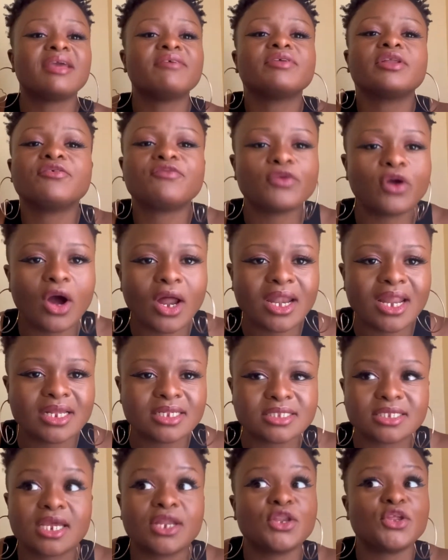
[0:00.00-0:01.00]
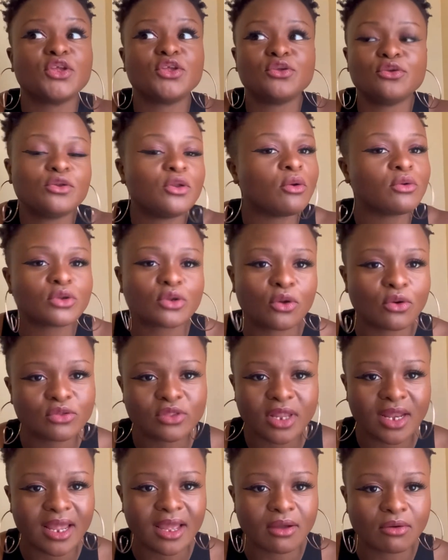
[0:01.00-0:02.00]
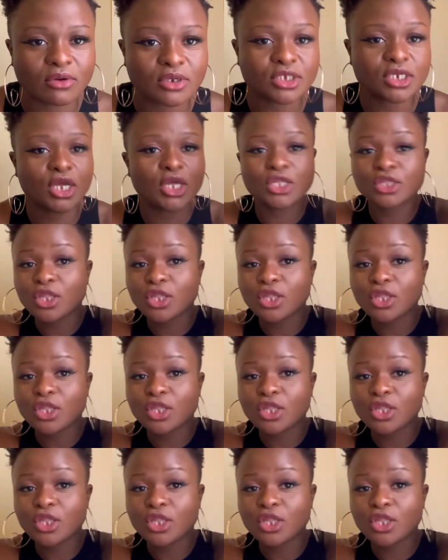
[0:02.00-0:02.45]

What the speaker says: Even if you are light-skinned, you don't know the language.